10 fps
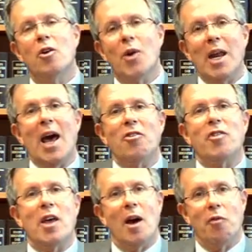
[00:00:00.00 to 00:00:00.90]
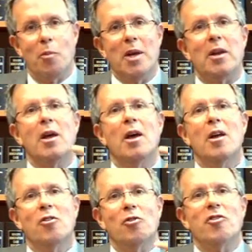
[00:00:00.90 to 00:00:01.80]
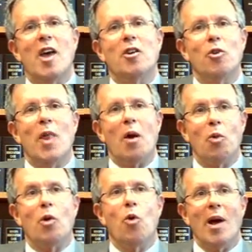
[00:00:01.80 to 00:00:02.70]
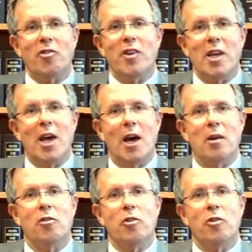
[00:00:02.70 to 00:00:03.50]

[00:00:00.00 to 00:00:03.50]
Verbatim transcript: you can ask the government to send you that request again.